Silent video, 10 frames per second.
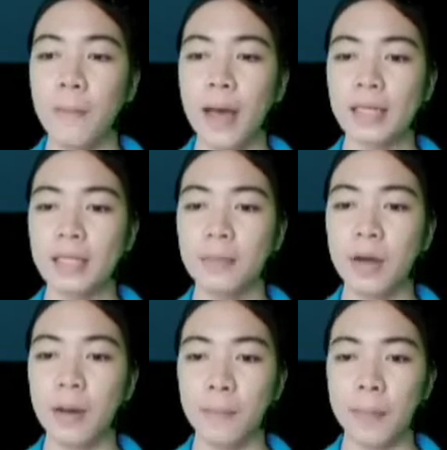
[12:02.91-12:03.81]
a
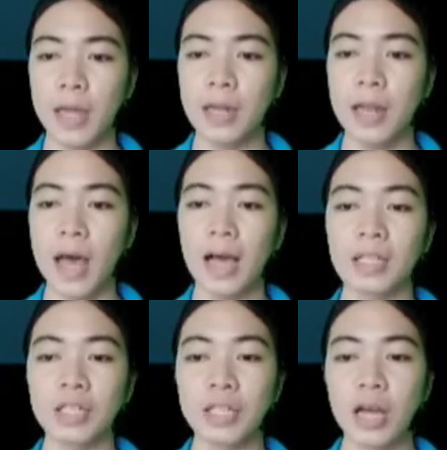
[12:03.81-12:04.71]
massive campaign,
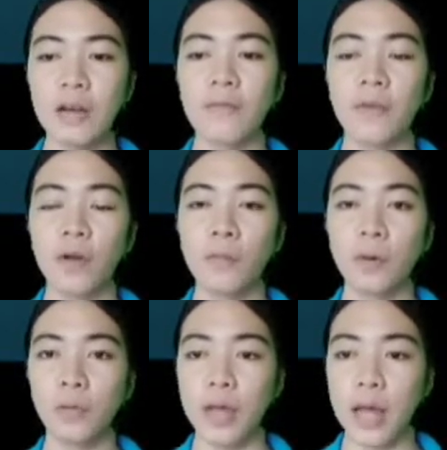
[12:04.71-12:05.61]

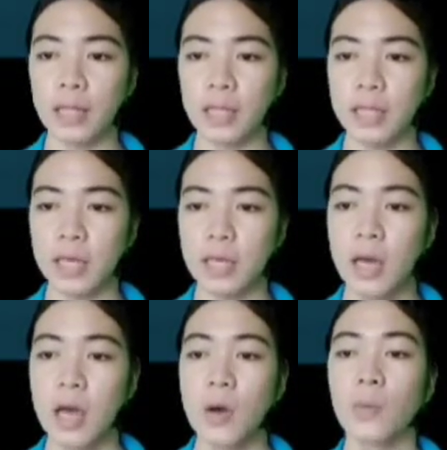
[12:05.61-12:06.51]
#VolvoReality,
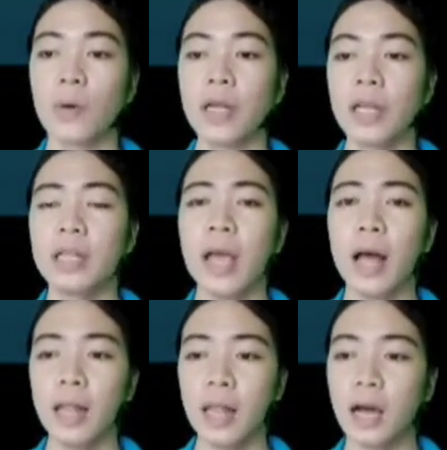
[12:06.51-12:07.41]
wherein they
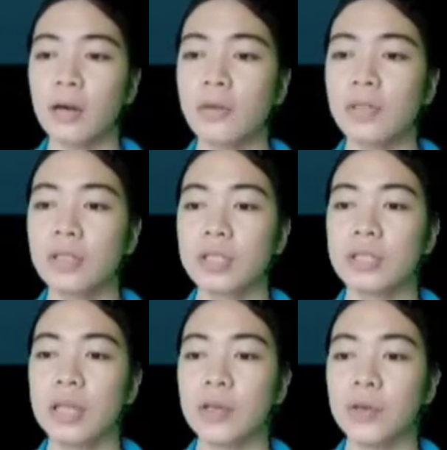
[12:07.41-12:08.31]
allowed
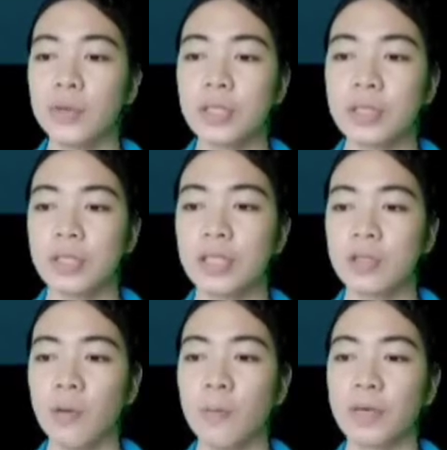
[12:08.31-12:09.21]
the users
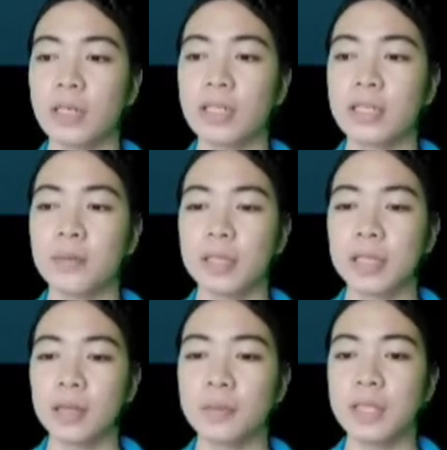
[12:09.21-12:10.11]
to immerse
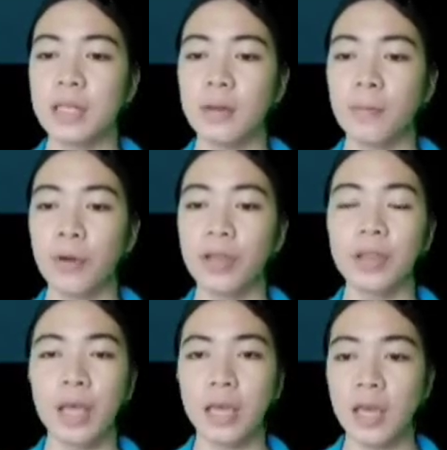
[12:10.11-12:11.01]
themselves in a
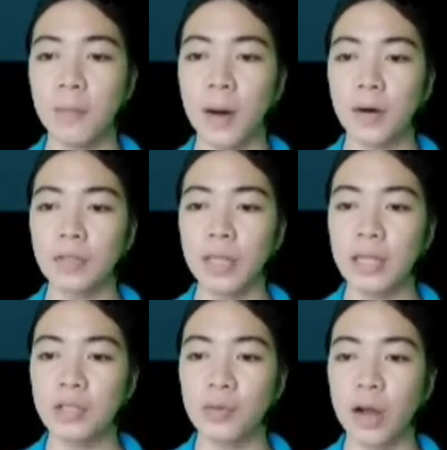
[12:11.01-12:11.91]
breathtaking
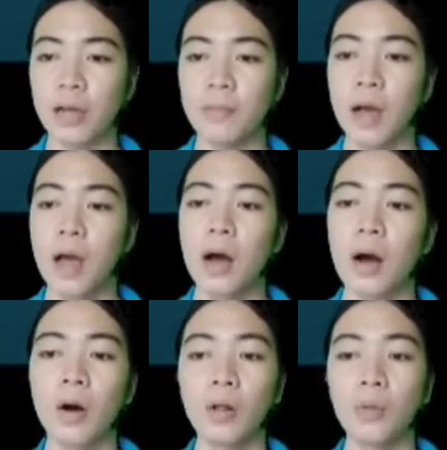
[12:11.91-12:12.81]
mountain drive,
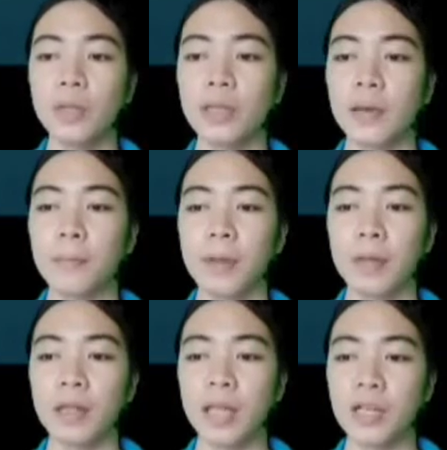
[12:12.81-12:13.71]
all with the
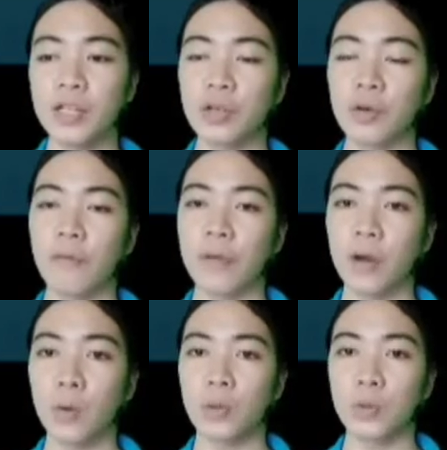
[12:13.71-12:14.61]
implementation of
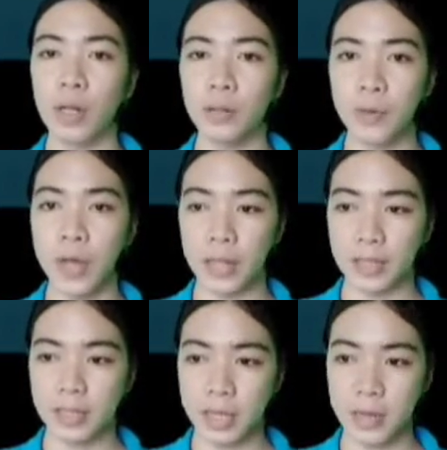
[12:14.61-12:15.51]
virtual
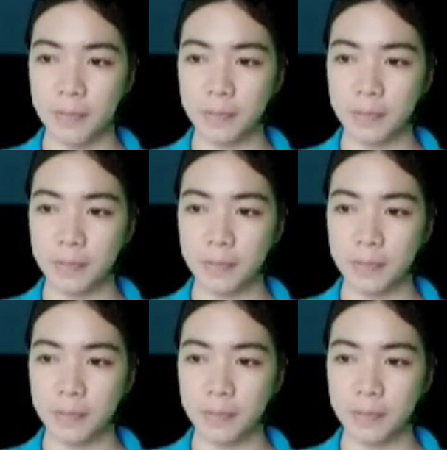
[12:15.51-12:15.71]
reality.